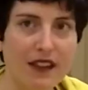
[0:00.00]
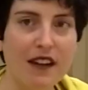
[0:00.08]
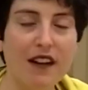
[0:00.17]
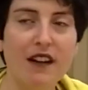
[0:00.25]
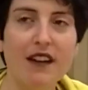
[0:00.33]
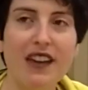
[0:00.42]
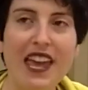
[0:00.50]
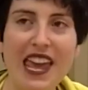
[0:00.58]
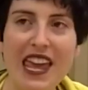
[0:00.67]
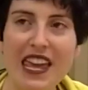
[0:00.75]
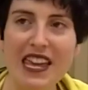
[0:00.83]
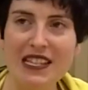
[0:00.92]
They are
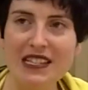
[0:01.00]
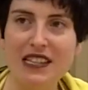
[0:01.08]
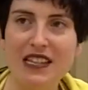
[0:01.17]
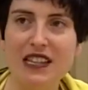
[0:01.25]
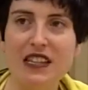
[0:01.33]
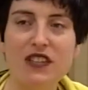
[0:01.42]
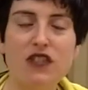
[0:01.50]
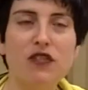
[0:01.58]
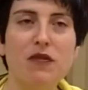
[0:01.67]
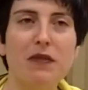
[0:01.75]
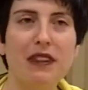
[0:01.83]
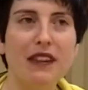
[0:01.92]
easy
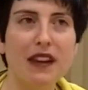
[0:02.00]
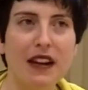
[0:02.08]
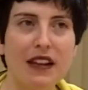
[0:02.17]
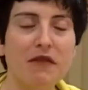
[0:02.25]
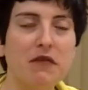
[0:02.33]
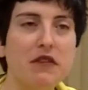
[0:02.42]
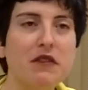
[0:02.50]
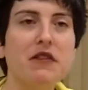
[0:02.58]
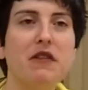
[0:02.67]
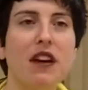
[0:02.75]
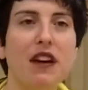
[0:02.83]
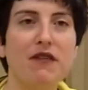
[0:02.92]
to be done
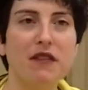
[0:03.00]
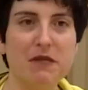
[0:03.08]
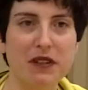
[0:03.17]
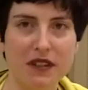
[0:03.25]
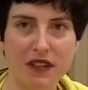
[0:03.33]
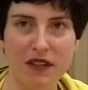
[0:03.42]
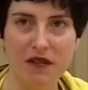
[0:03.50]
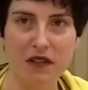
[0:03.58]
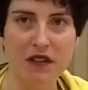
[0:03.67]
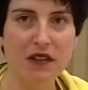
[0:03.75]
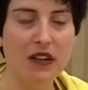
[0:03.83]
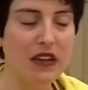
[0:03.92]
once you have the
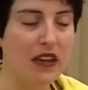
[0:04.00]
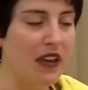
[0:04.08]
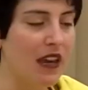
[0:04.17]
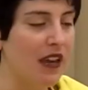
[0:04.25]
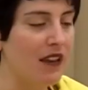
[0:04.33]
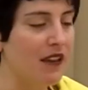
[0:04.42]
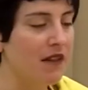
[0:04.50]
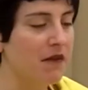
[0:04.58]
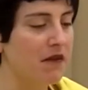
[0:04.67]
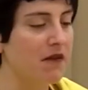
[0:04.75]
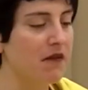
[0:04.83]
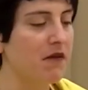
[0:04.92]
material, and
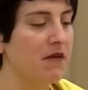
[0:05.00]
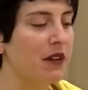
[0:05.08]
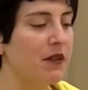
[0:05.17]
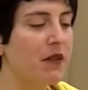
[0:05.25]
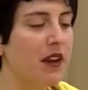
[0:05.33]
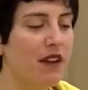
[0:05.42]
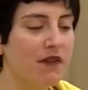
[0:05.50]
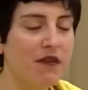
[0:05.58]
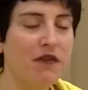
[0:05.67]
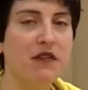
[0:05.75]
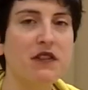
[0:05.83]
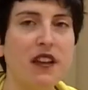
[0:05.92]
when we have the
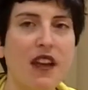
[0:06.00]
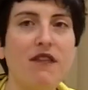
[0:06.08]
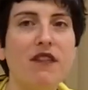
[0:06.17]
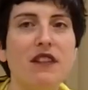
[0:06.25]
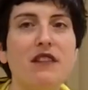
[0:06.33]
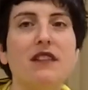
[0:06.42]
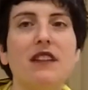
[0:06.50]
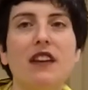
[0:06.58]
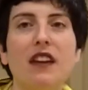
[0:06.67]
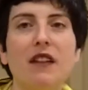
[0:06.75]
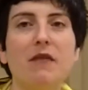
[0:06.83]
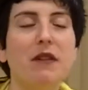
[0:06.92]
first evidence, they
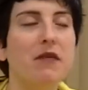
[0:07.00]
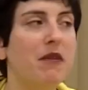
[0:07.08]
can be